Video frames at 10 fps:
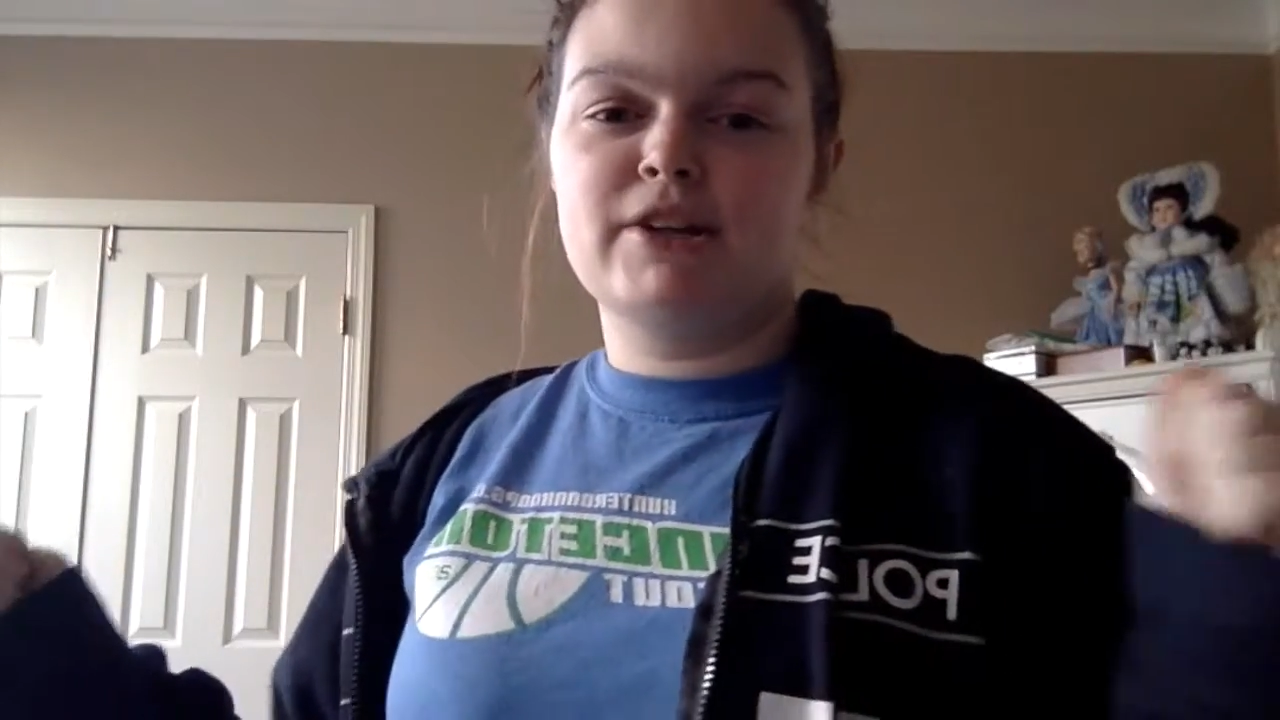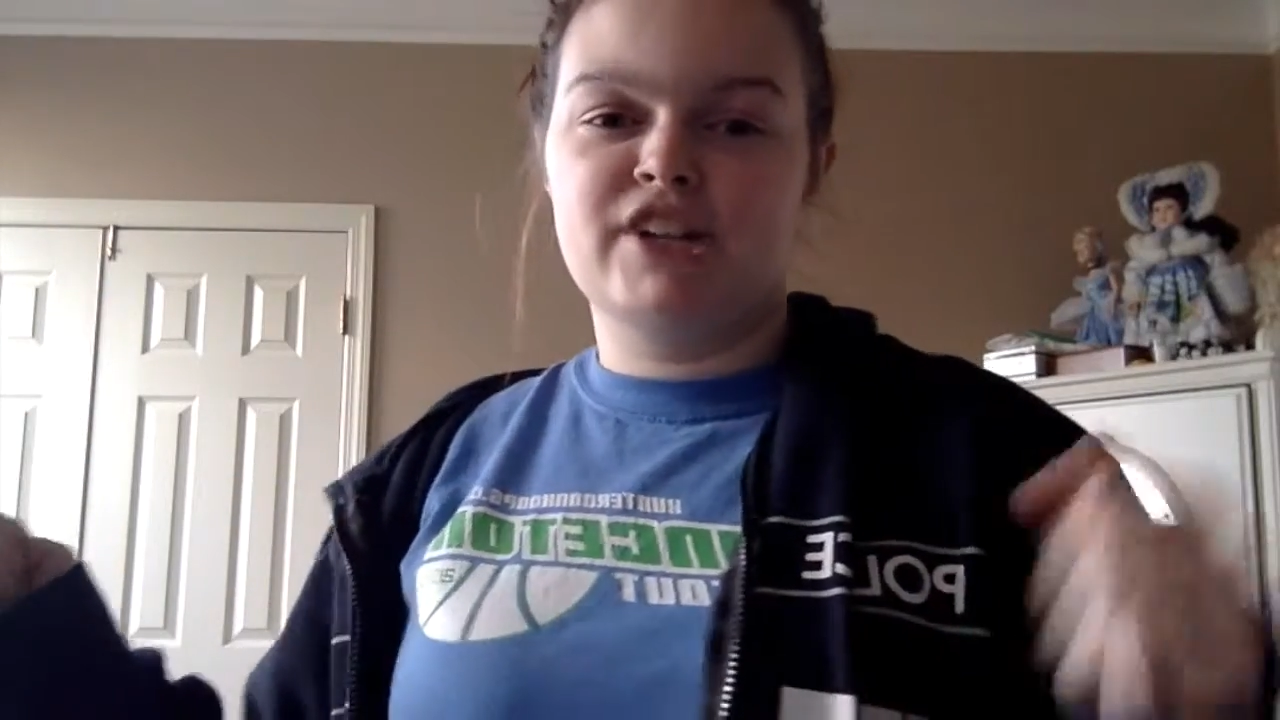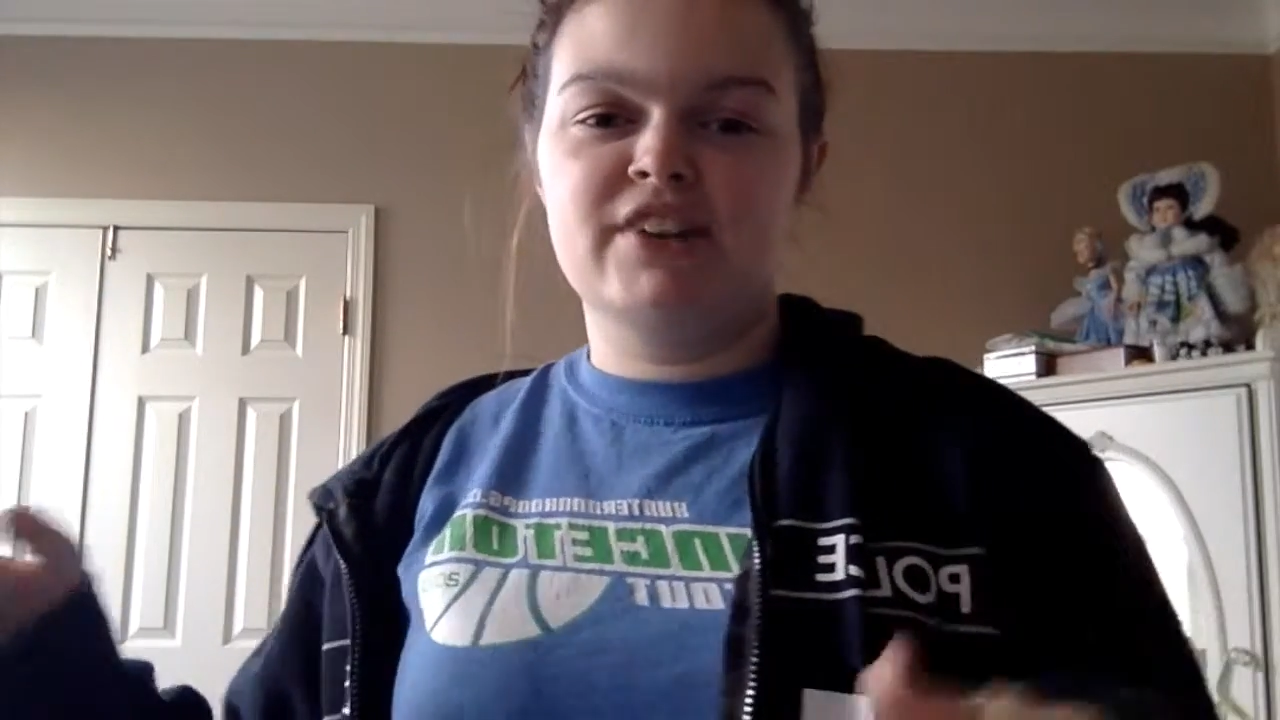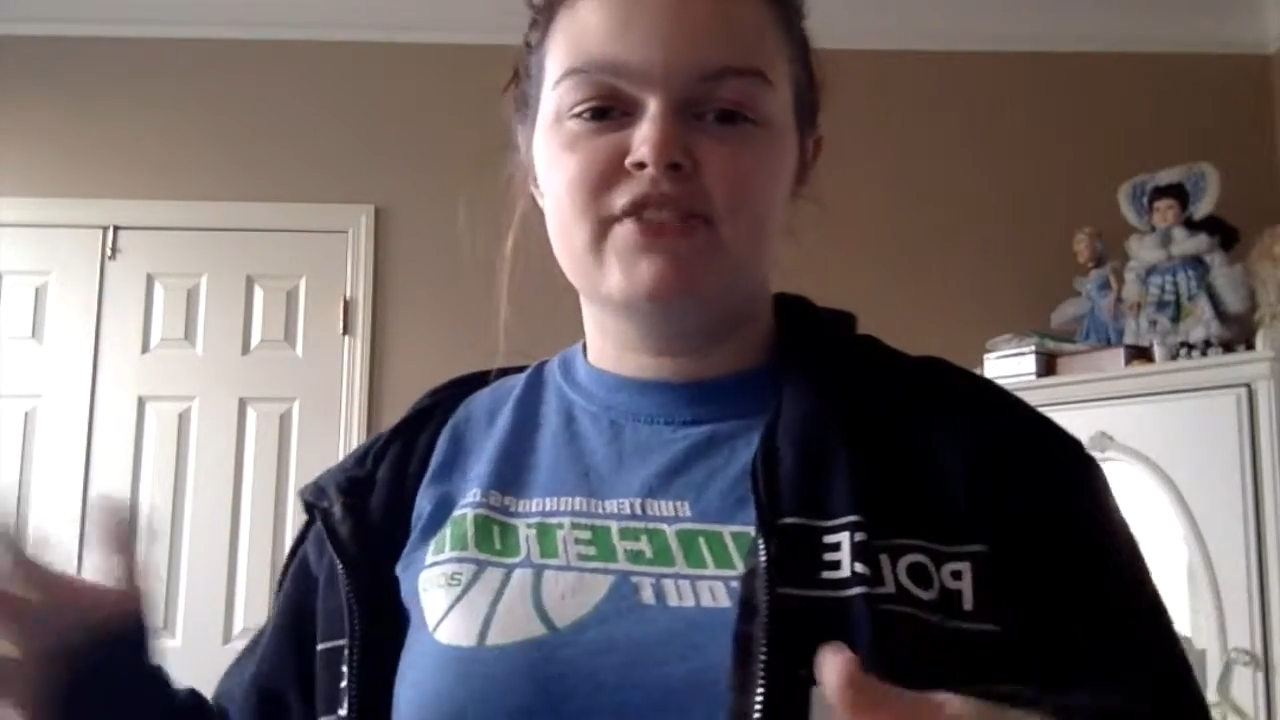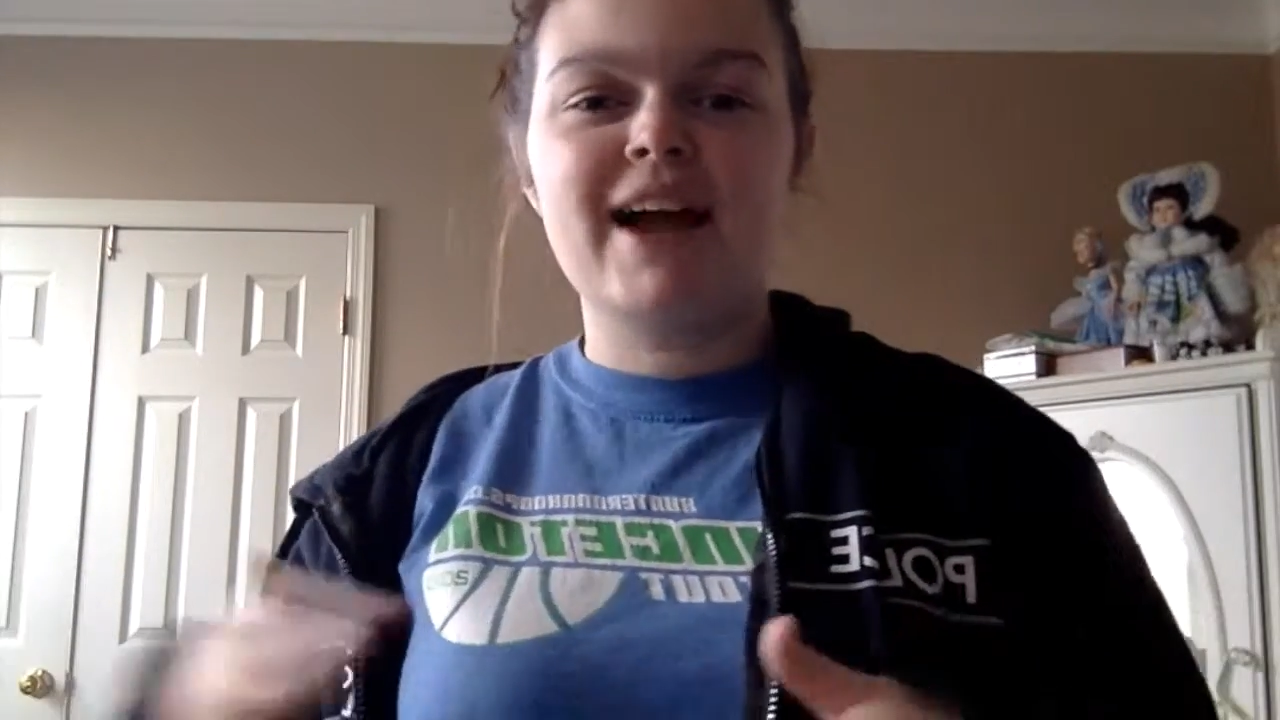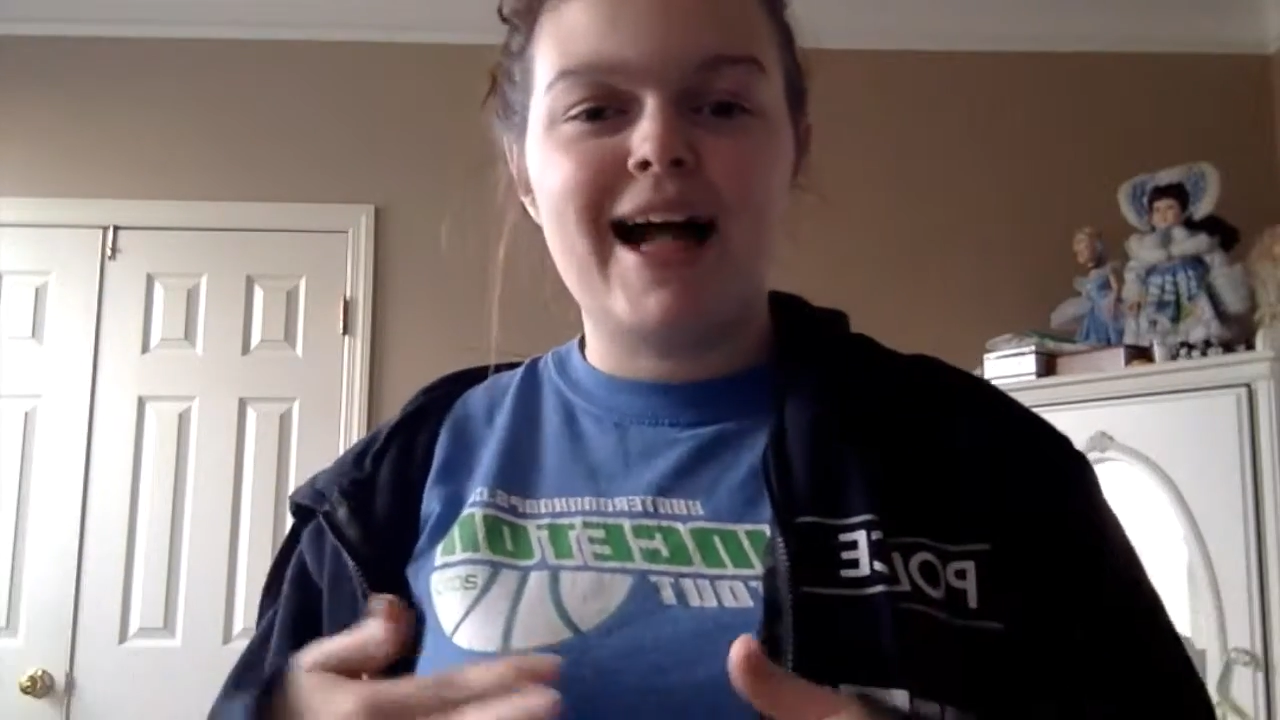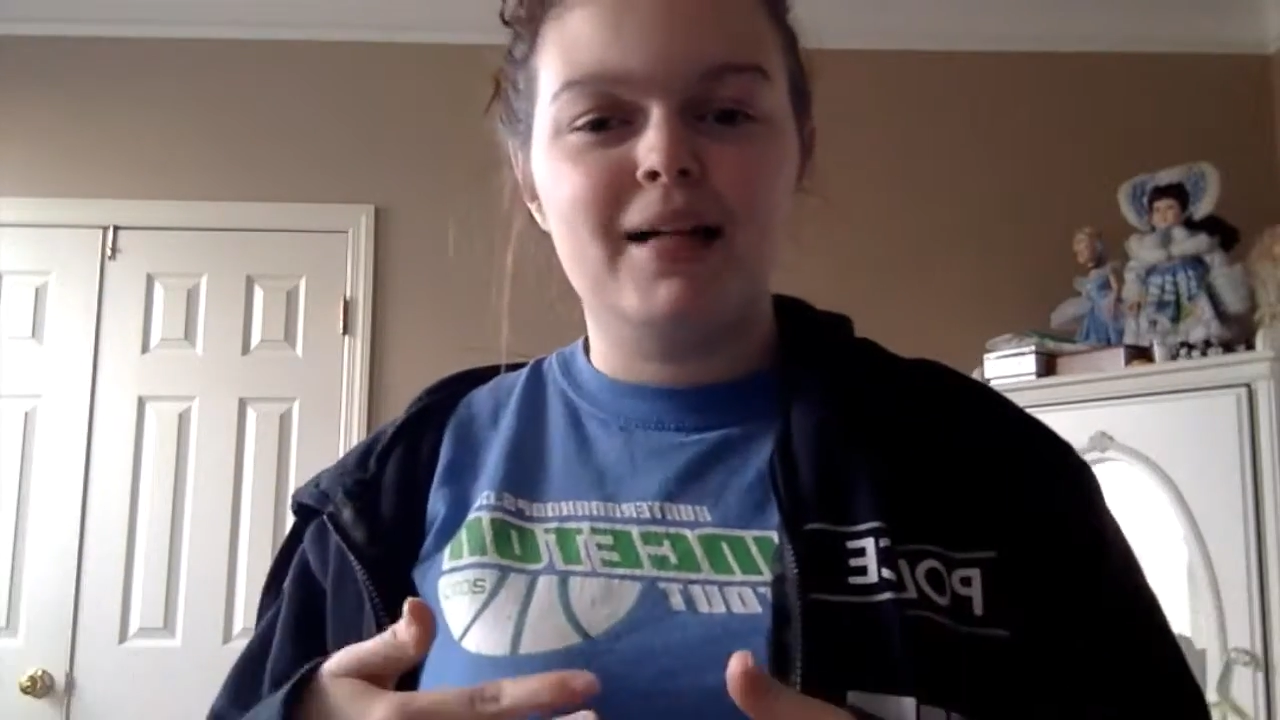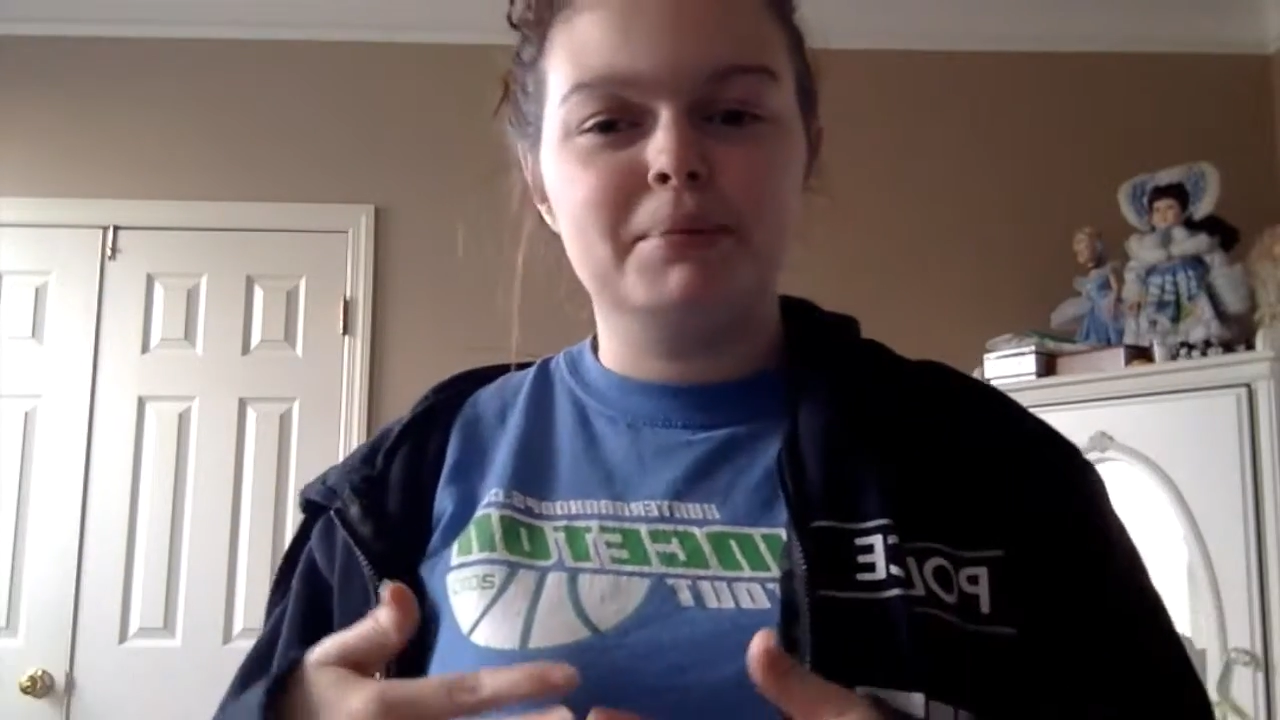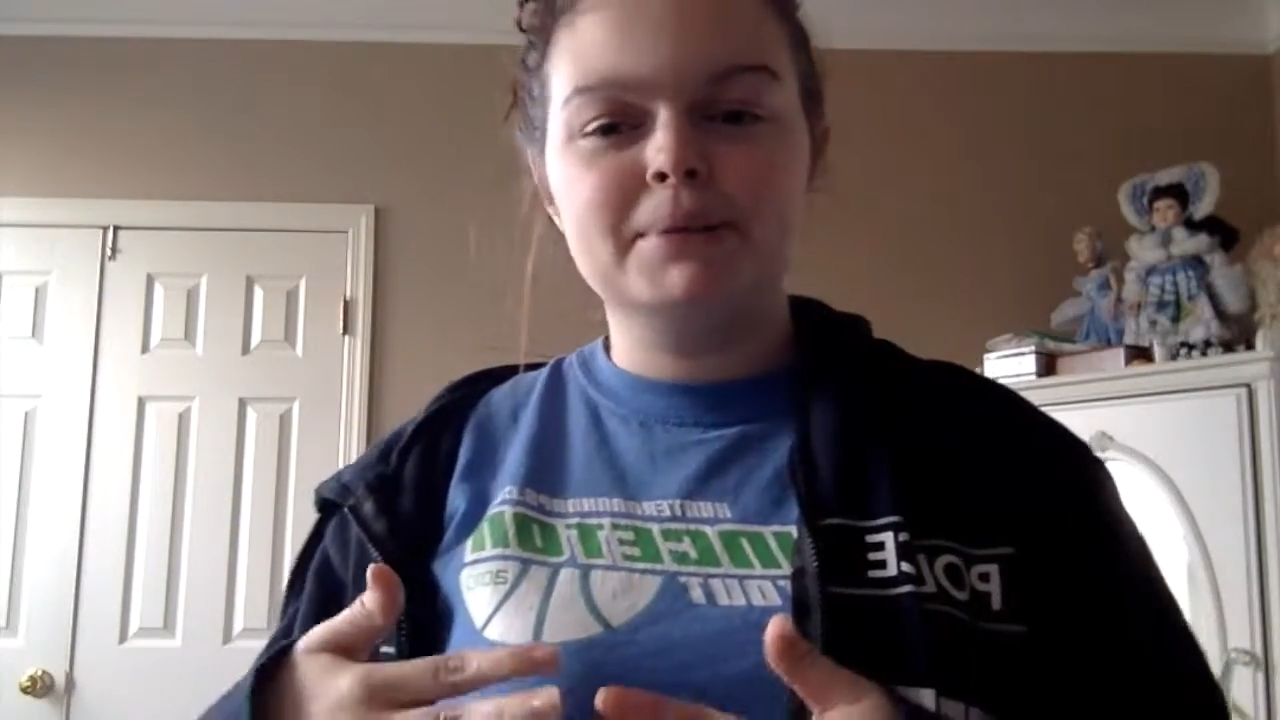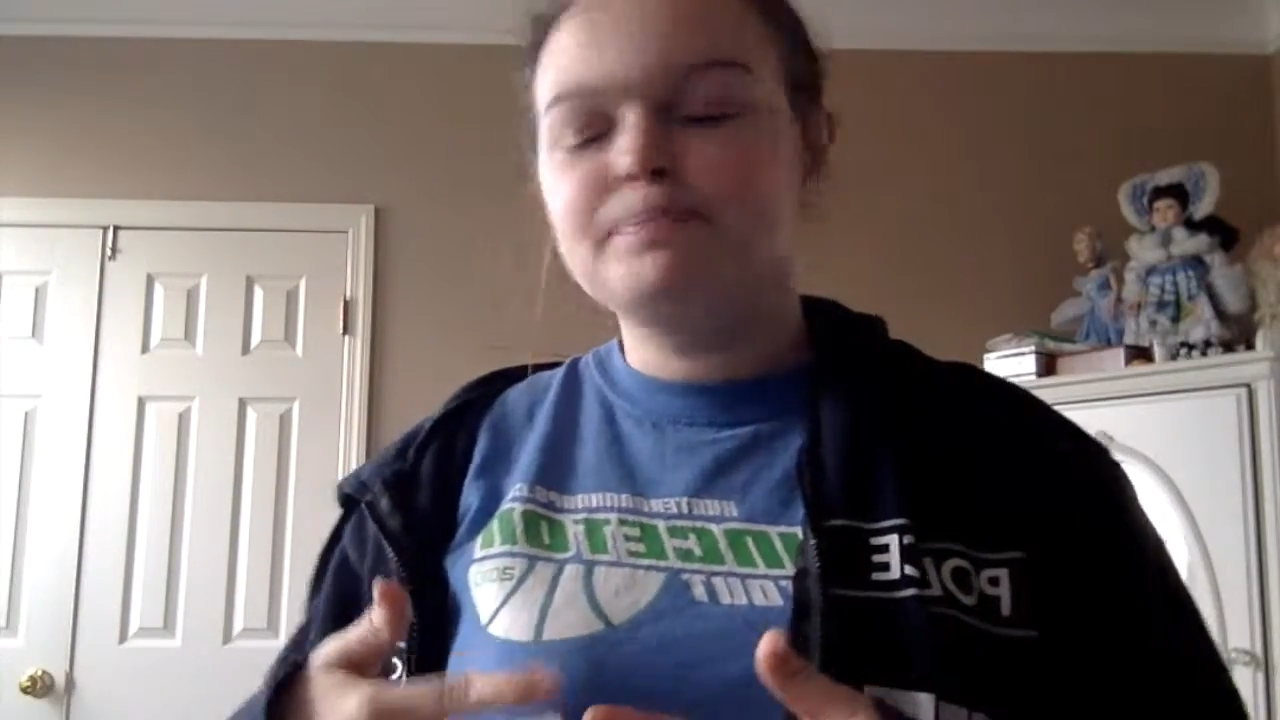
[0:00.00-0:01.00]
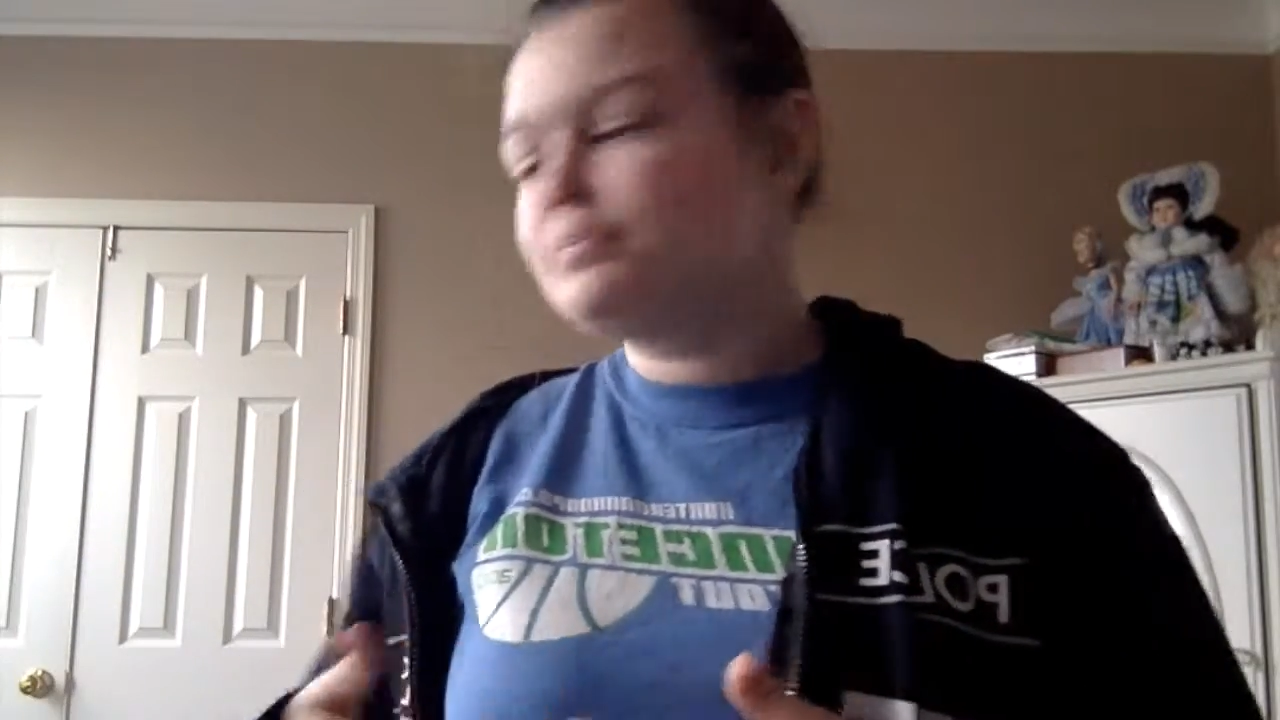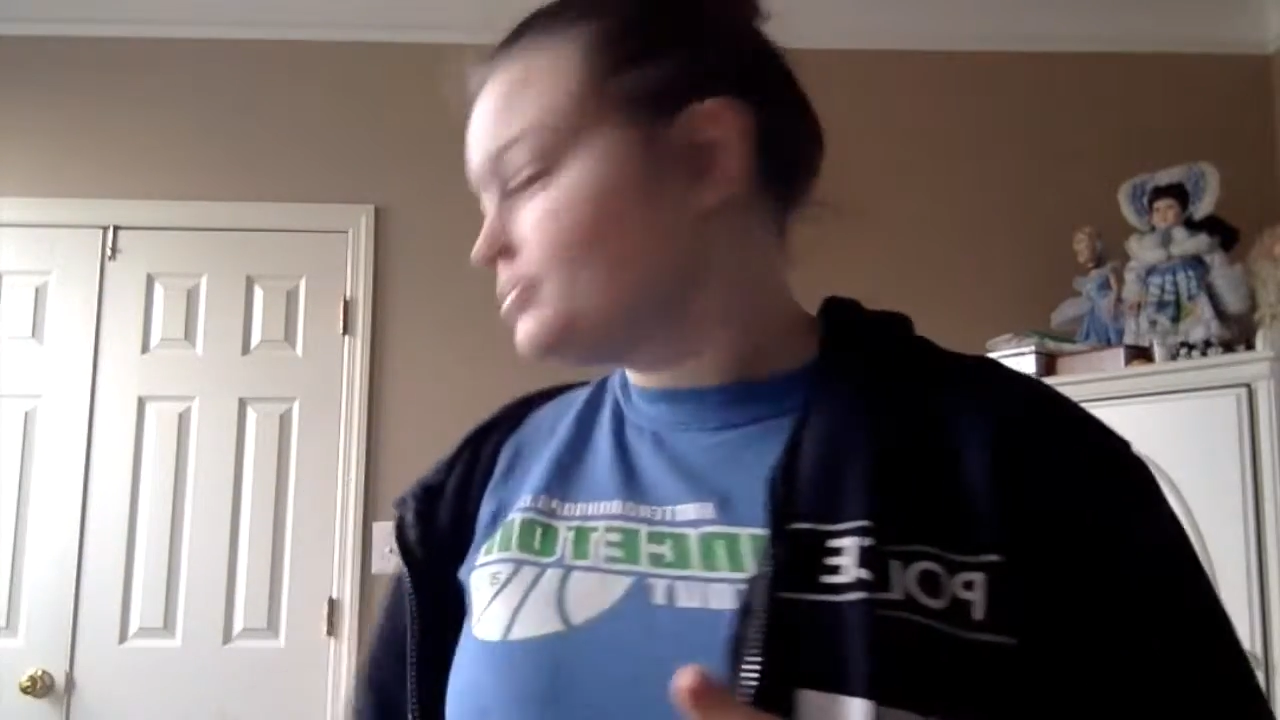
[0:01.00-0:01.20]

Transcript: Gennifer Albin.